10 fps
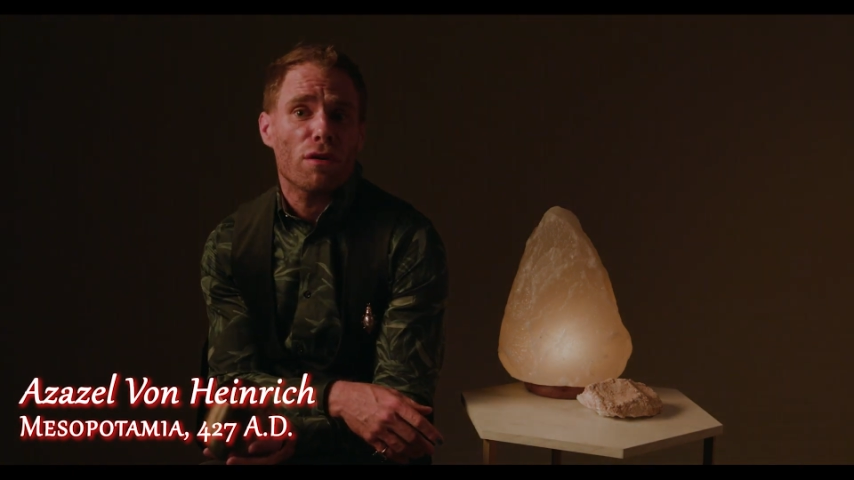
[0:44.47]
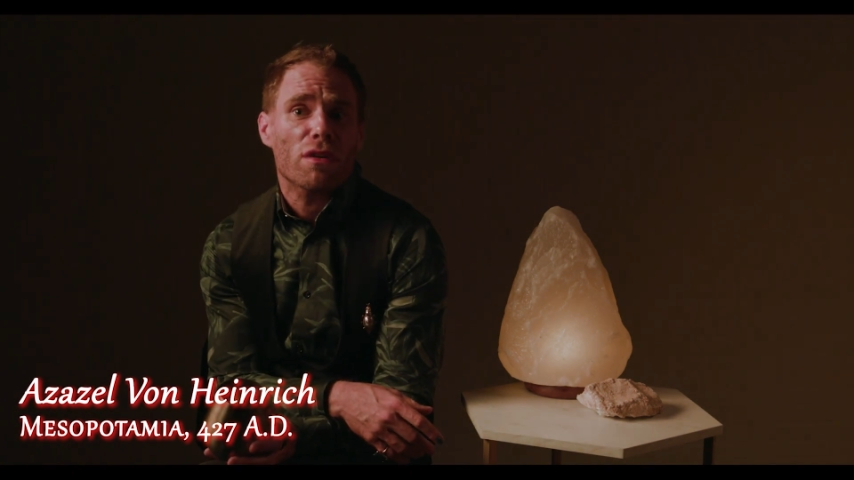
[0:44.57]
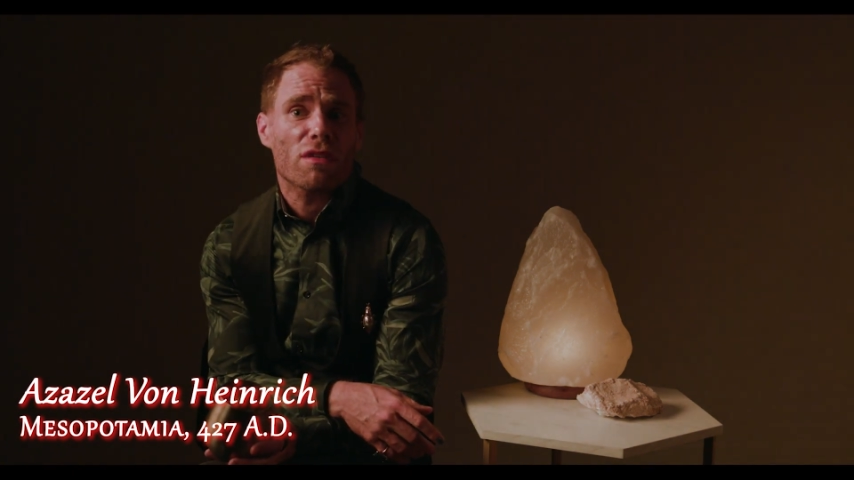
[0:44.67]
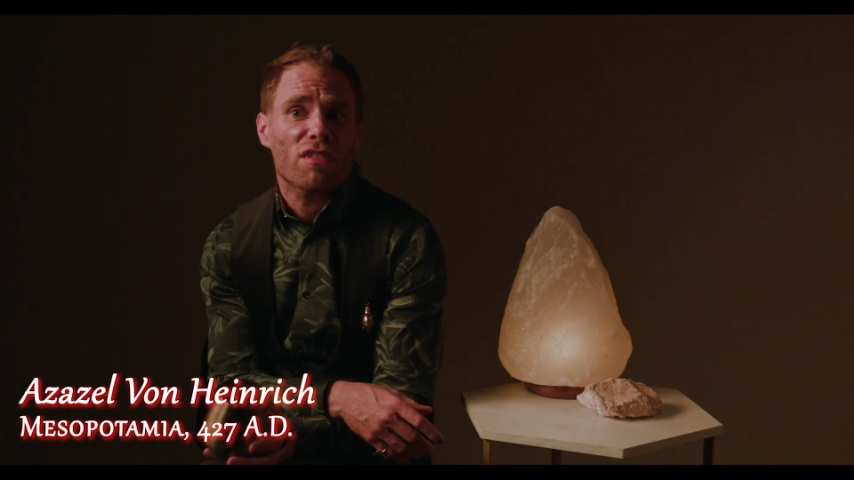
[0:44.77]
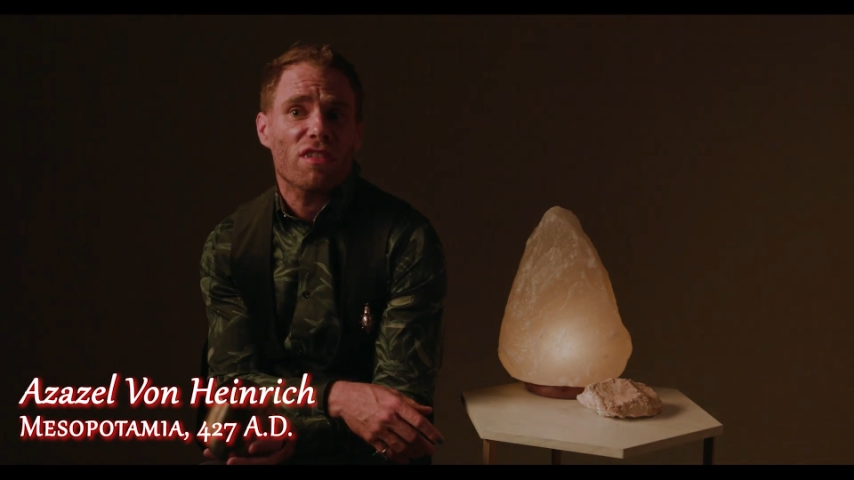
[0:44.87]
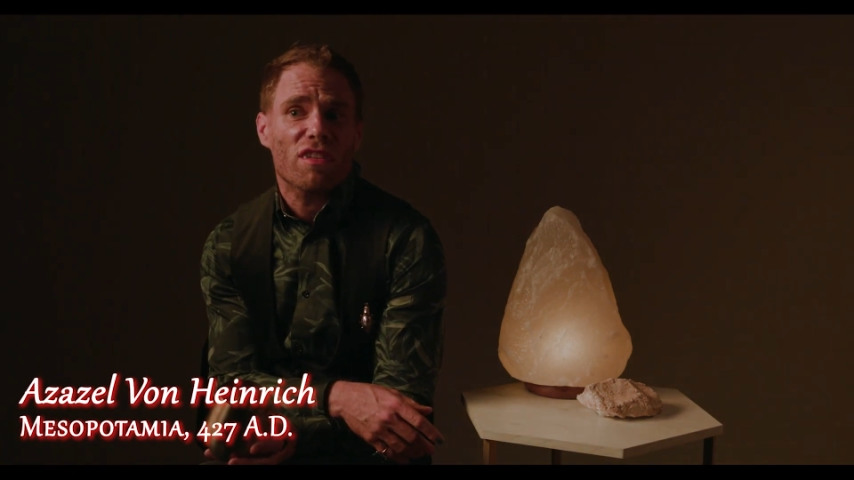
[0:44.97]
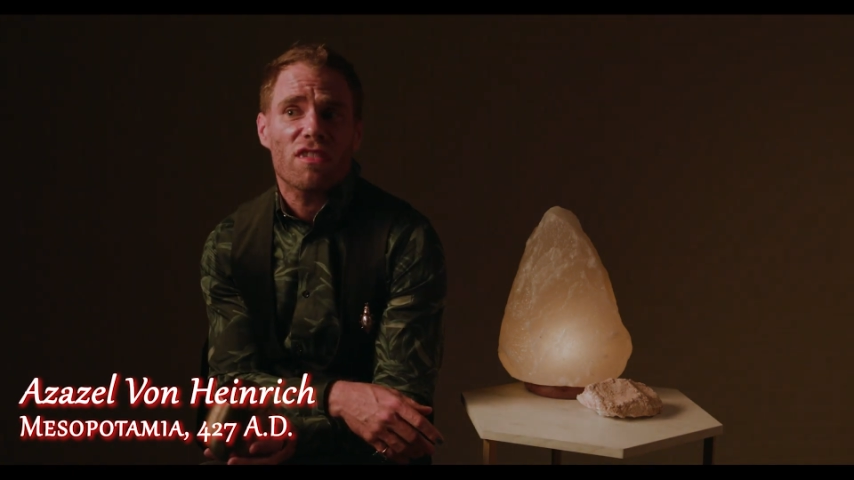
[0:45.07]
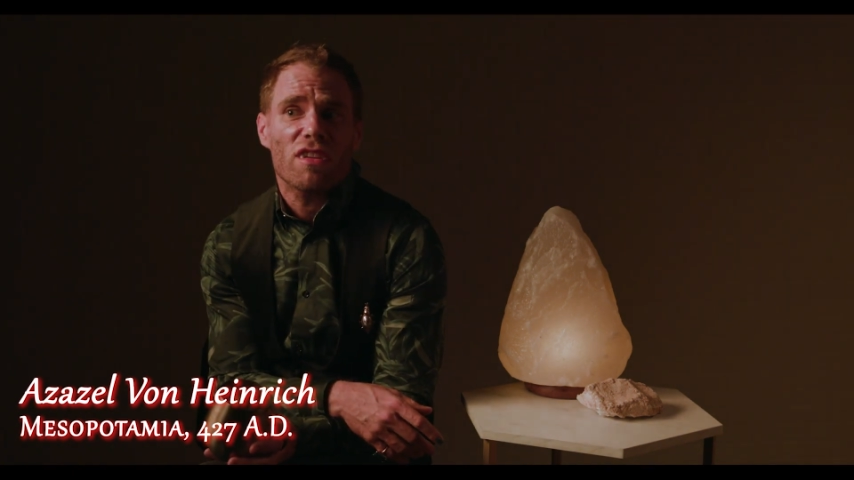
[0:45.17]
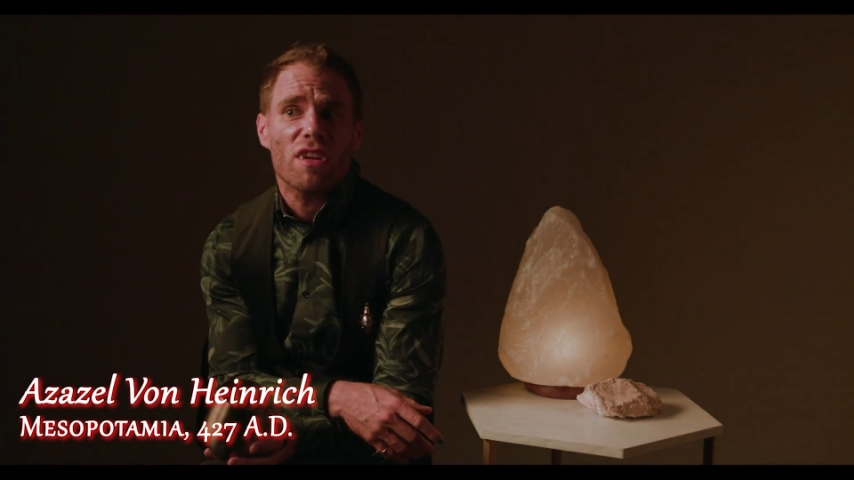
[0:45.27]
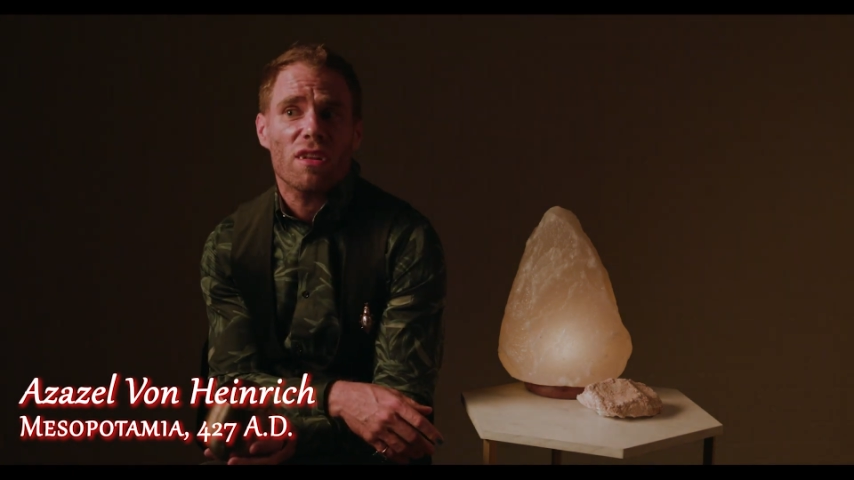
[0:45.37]

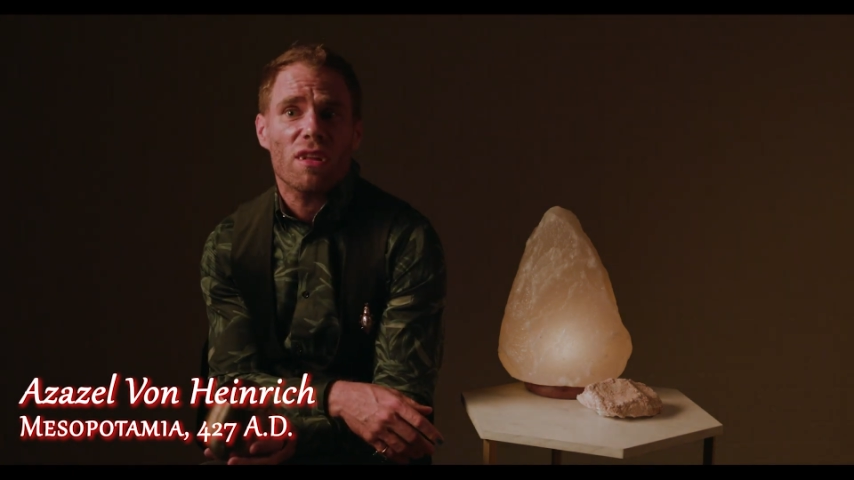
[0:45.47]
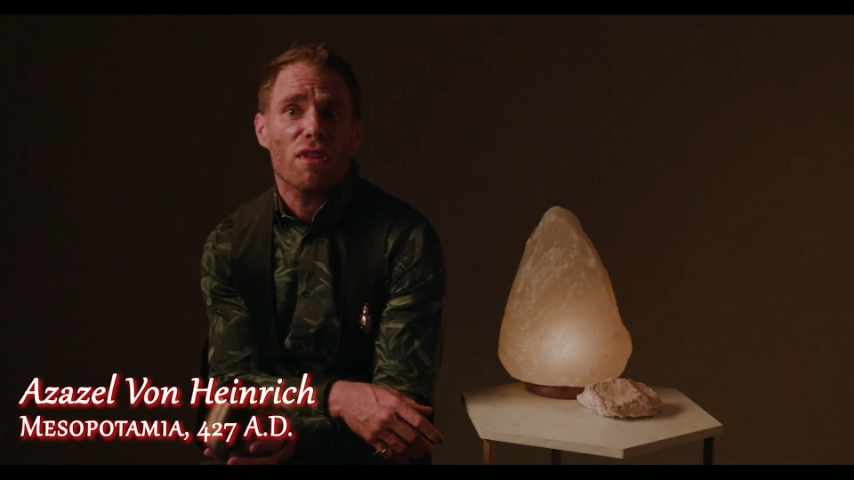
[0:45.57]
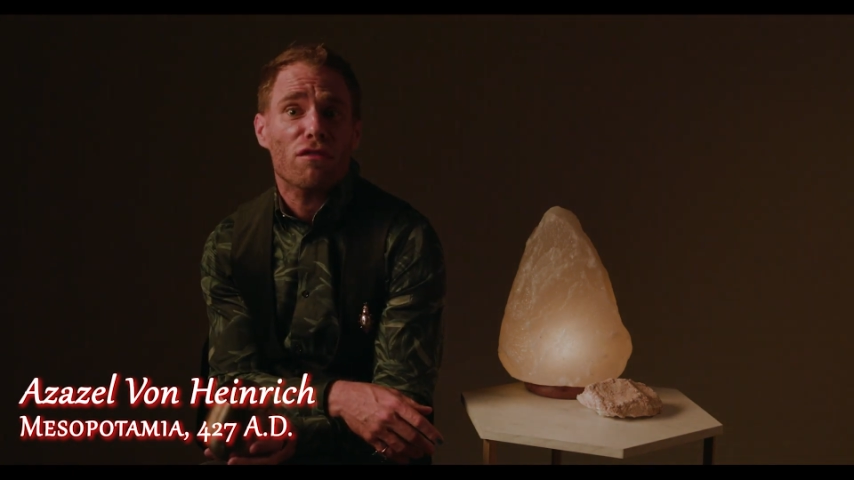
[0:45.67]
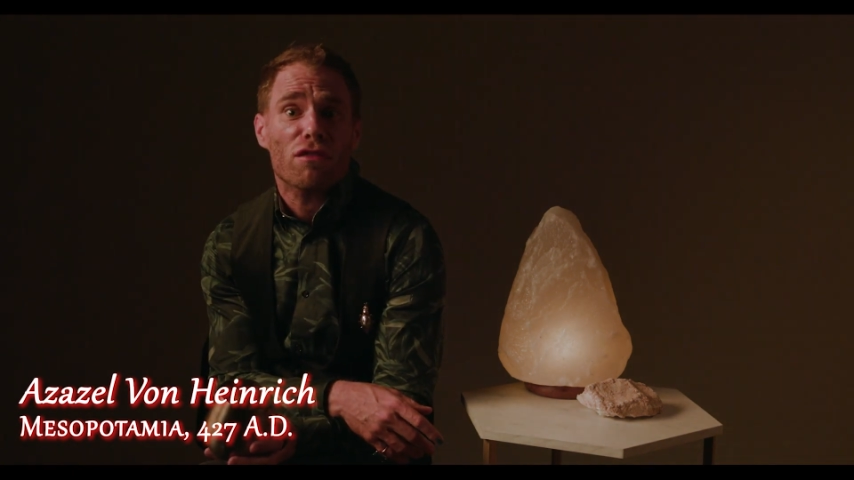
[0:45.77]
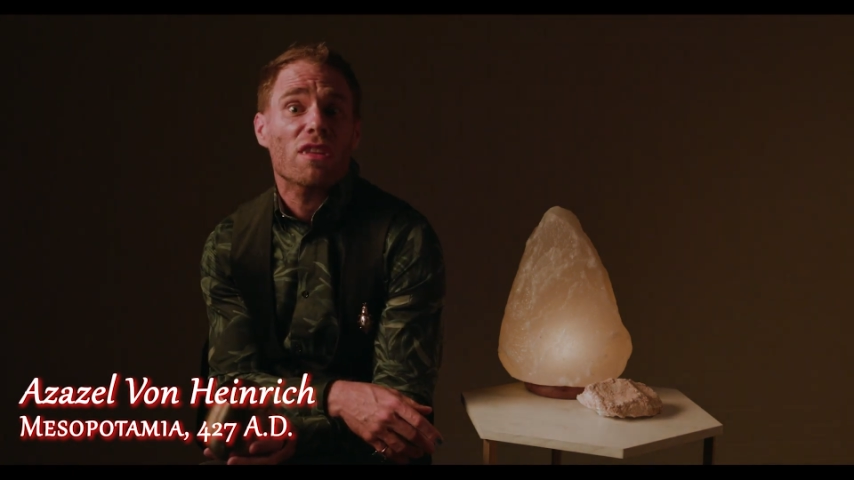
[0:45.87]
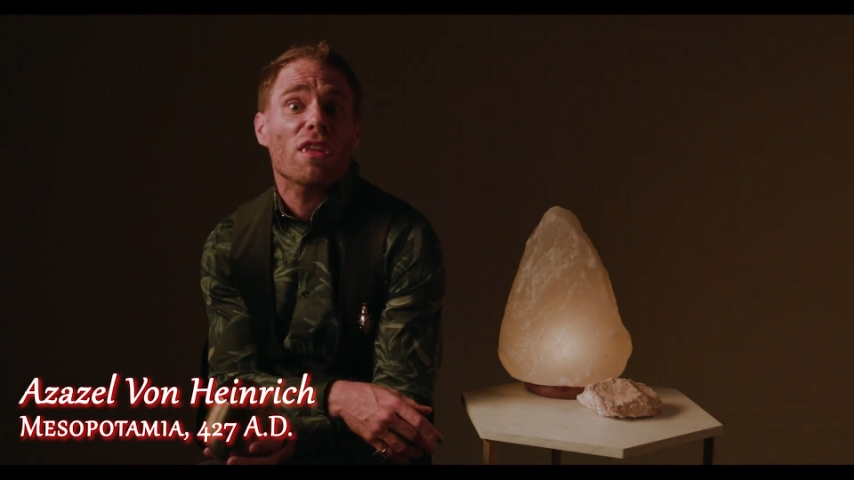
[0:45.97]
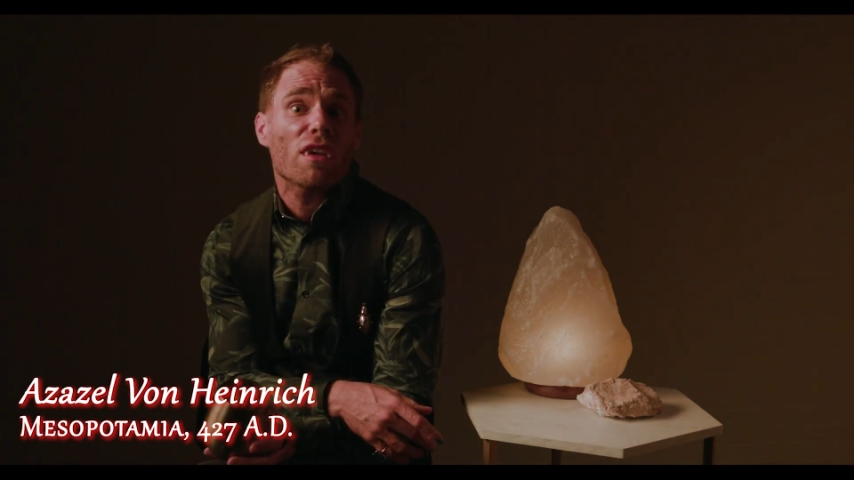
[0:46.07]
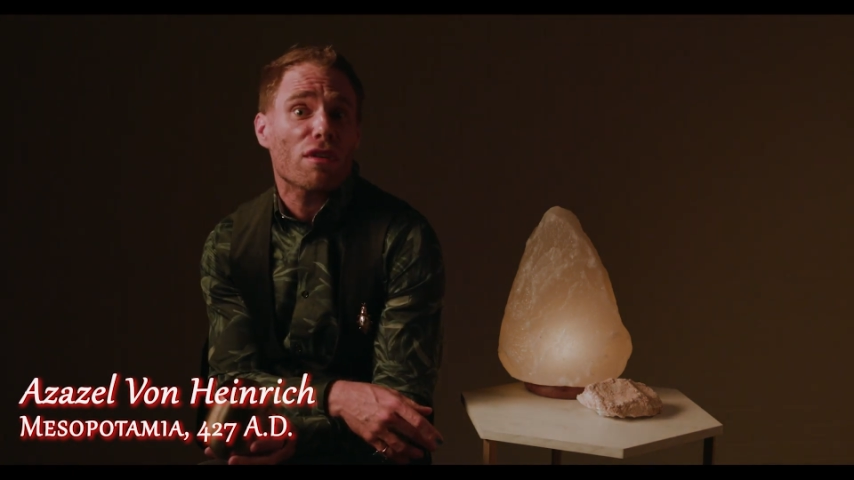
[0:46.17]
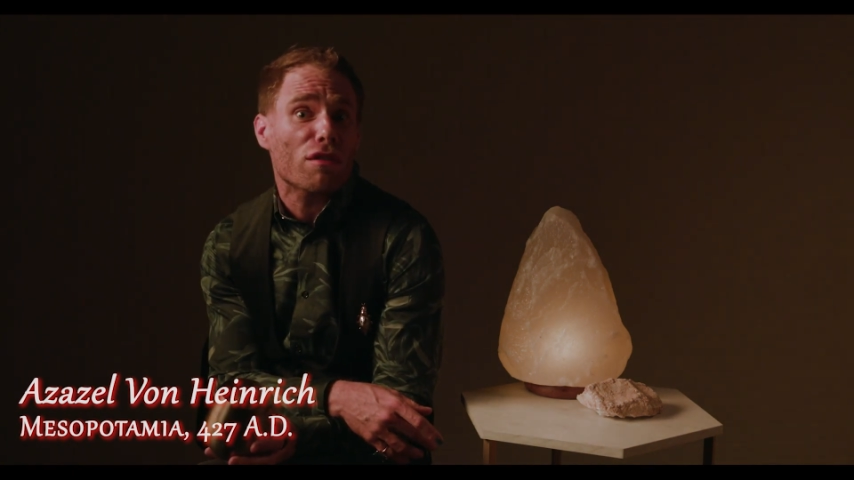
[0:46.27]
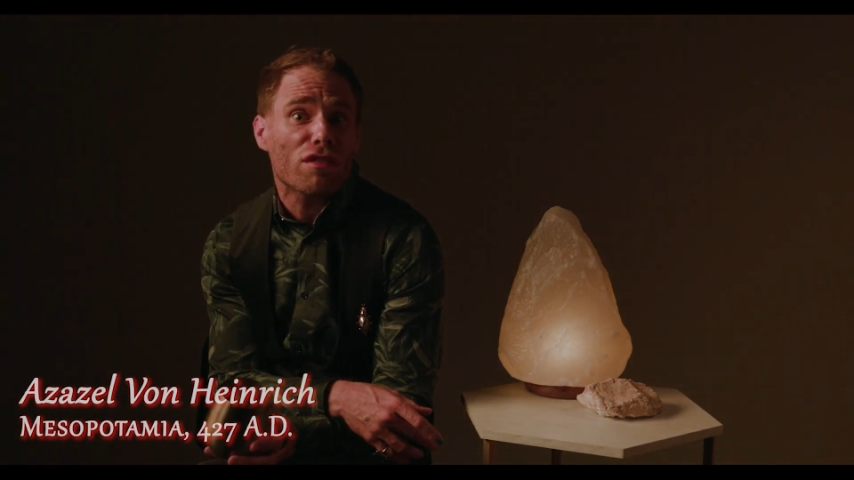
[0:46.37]
1600
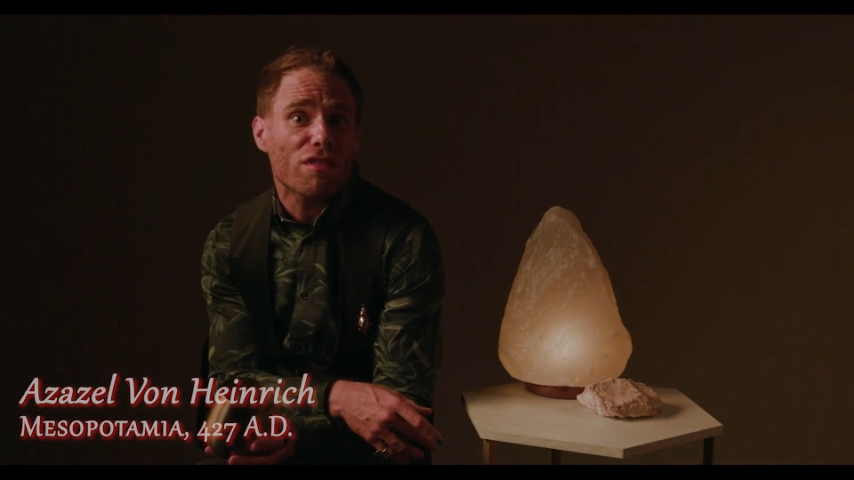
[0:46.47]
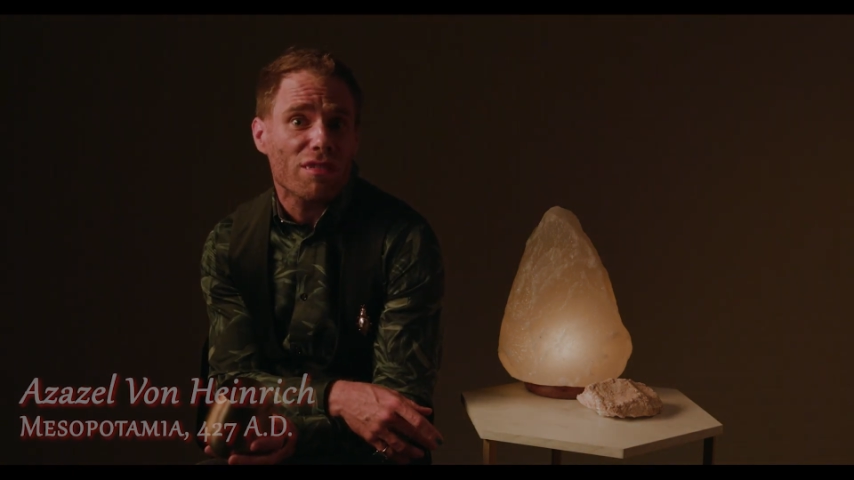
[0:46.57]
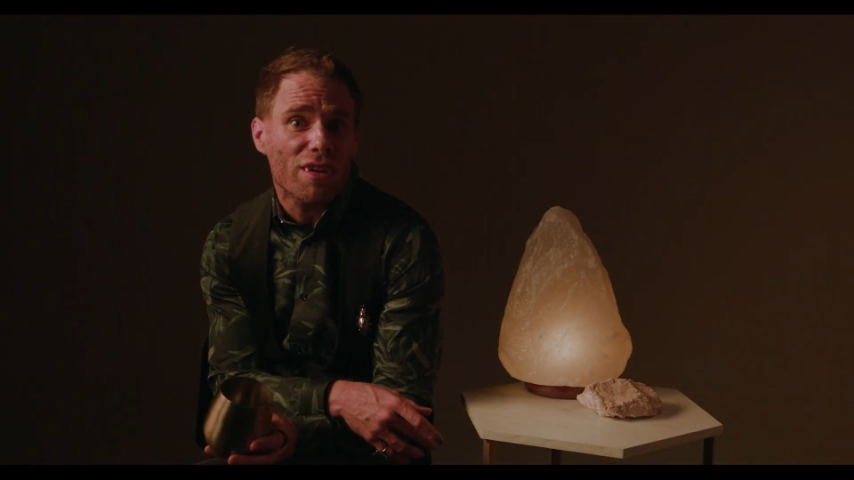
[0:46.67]
years,